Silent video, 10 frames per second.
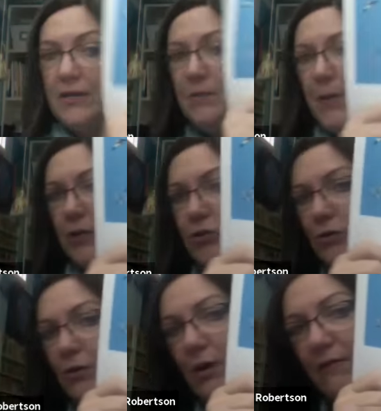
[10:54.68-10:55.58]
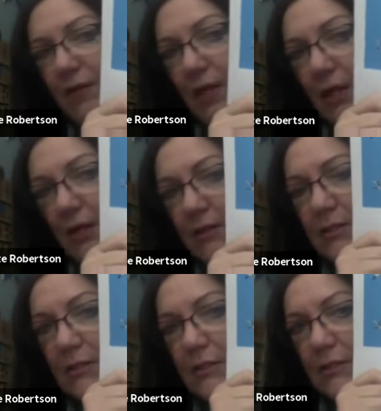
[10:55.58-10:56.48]
picture of these
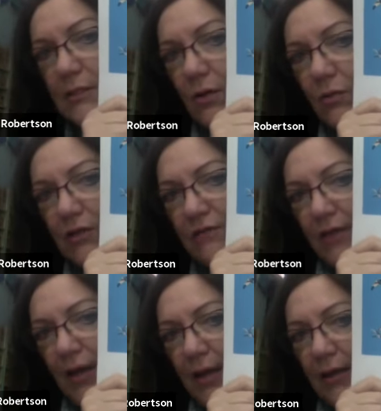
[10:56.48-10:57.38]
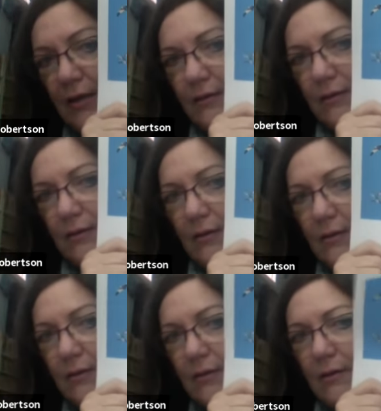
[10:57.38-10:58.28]
snow geese flying
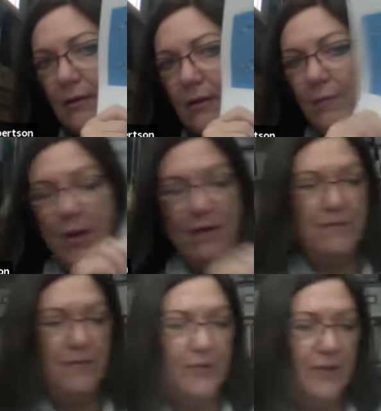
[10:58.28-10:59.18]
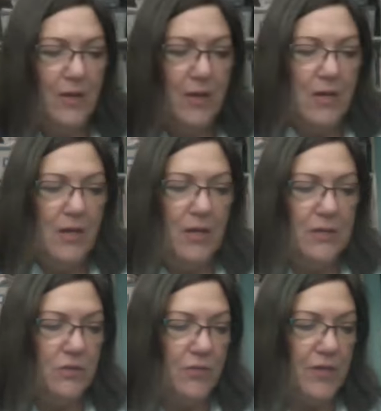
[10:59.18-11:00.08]
above.
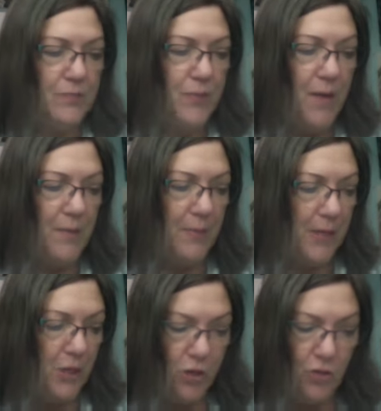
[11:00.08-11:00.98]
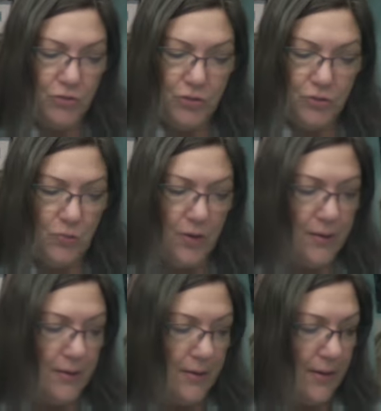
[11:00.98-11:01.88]
And so that's probably close to
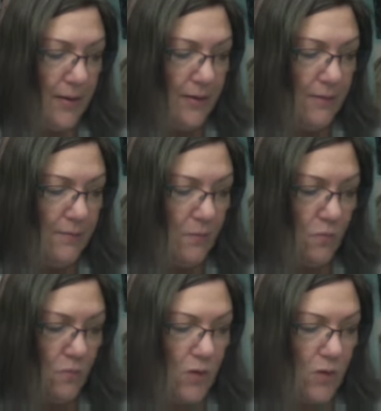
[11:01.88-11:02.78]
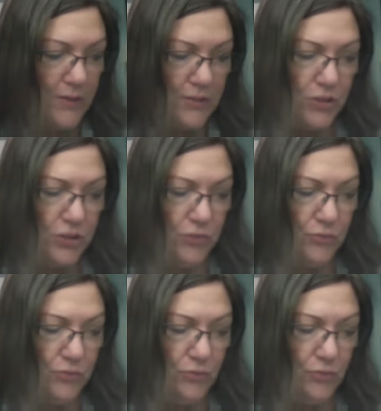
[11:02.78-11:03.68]
what I want to do.